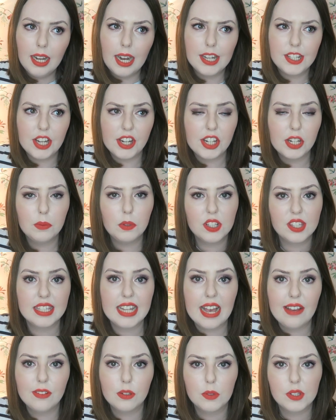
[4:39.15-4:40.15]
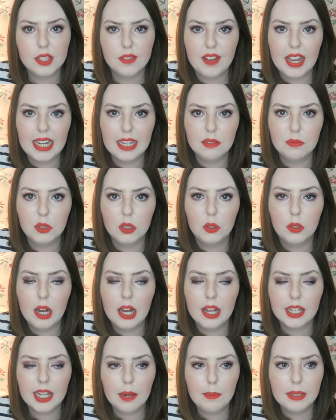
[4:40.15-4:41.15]
I don't know what's left, what's available.
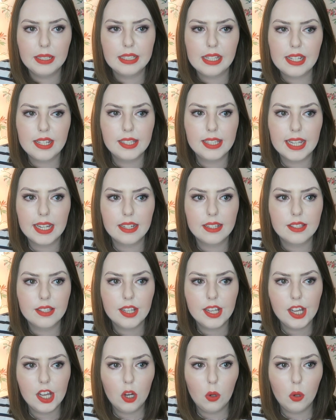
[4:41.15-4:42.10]
A couple of these things